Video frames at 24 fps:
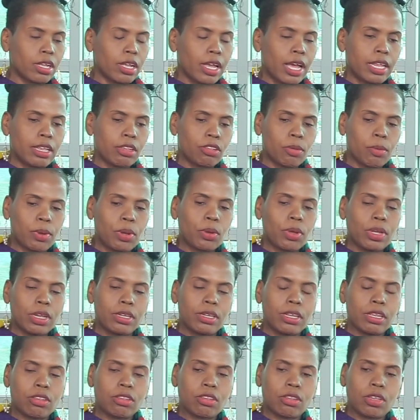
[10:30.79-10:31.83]
and you say, well, okay,
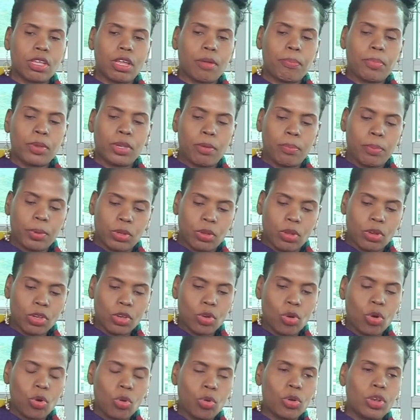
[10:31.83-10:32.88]
this, you put on
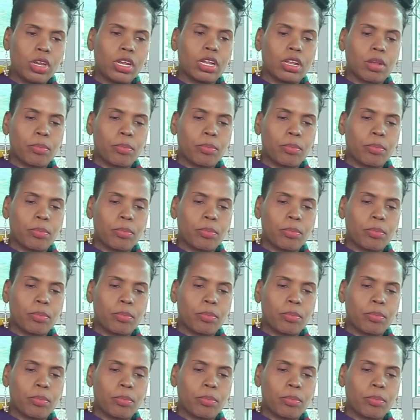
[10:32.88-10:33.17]
your own little